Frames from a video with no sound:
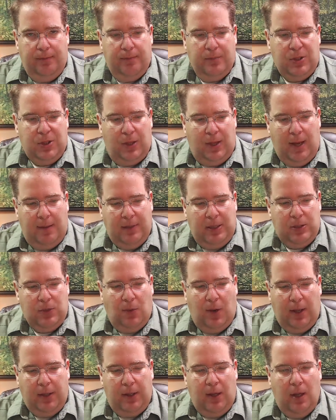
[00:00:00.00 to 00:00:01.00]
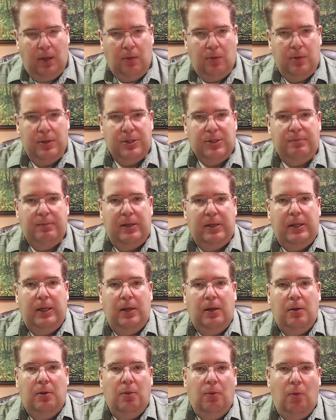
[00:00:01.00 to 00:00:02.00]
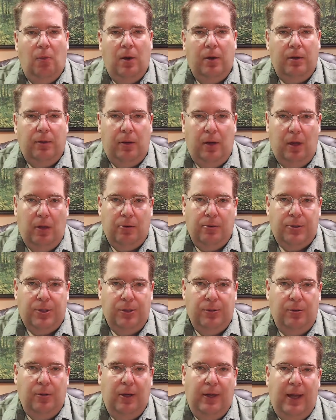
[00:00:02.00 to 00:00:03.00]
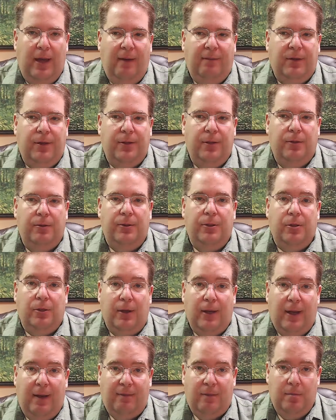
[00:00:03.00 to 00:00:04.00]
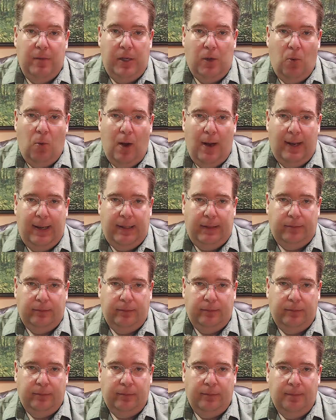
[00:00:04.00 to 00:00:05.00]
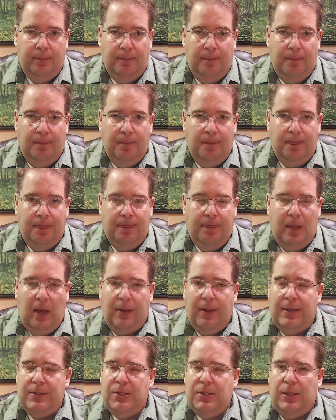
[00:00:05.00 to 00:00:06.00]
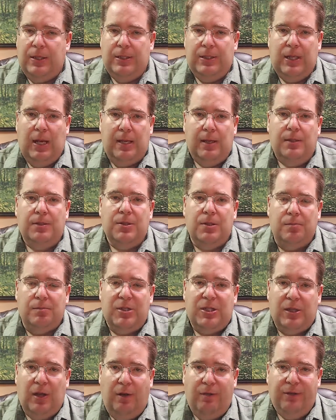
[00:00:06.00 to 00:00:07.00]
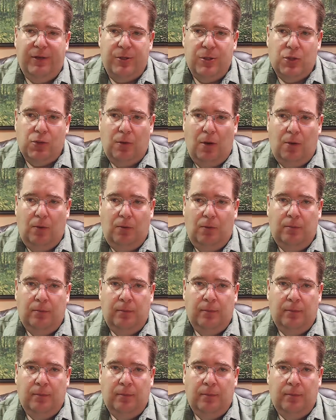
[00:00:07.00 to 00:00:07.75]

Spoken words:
So that means while the other one is speaking, what are the other 2 going to have to do? You're going to have to be quiet. Now that's going to take some self-control.